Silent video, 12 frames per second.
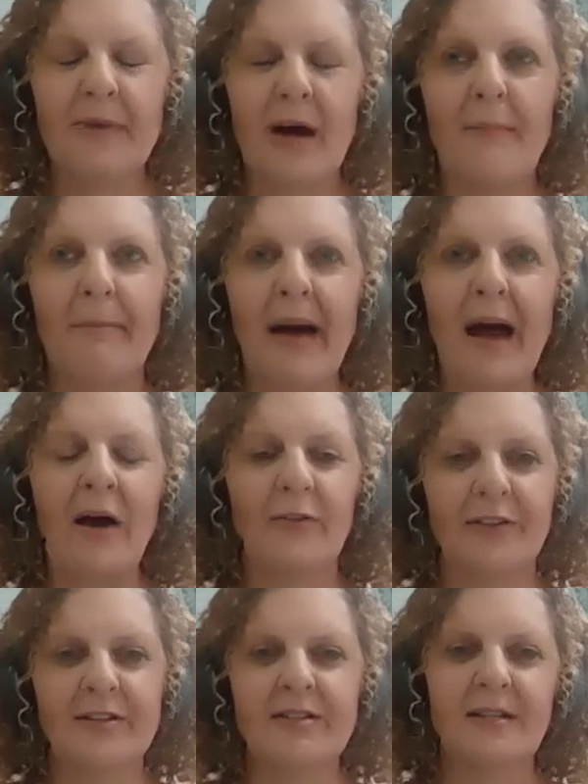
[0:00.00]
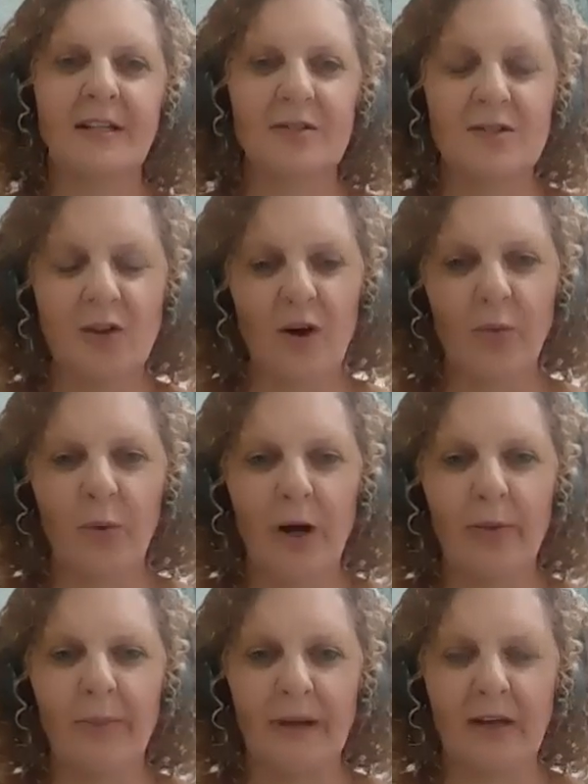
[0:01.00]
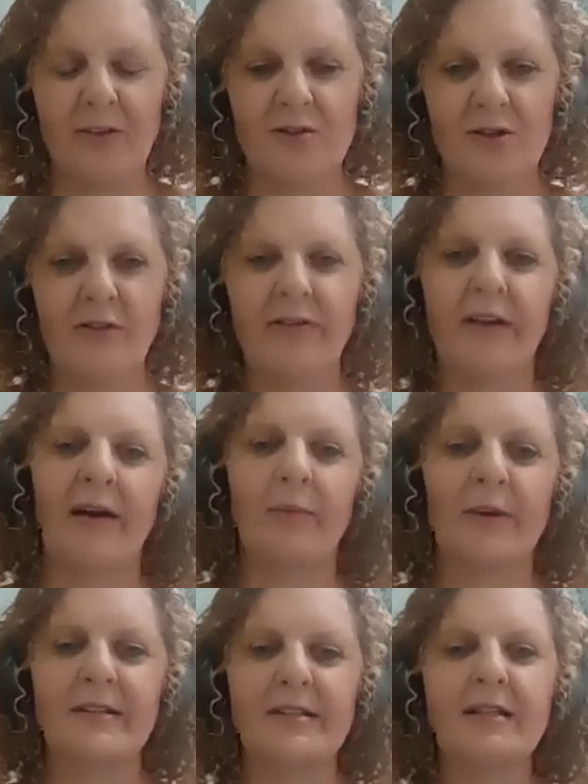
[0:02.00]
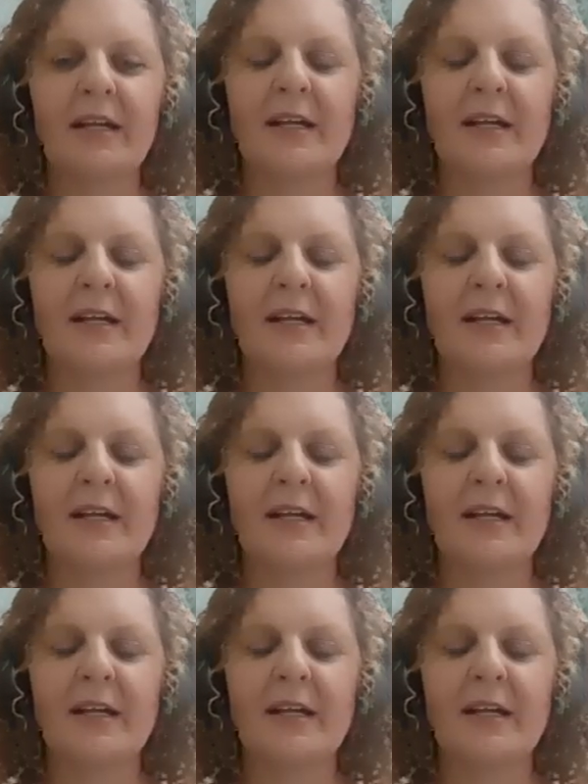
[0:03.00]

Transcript: about the 6-star well-being survey that we did